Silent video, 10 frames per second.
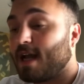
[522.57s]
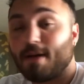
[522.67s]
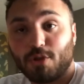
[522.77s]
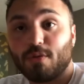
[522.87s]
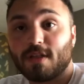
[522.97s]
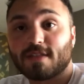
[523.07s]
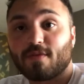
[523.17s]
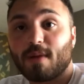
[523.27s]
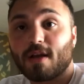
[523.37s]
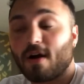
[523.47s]
I'm doing this
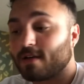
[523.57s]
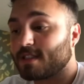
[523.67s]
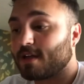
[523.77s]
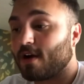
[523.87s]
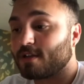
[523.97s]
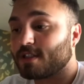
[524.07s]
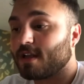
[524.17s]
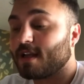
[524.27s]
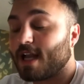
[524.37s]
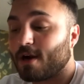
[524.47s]
for my Cars and
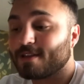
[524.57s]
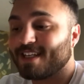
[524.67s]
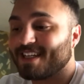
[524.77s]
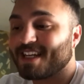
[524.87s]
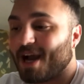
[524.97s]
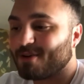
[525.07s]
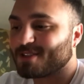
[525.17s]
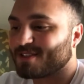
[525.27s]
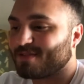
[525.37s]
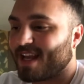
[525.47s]

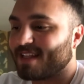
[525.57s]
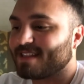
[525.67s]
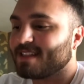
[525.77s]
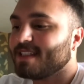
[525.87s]
Couches fans.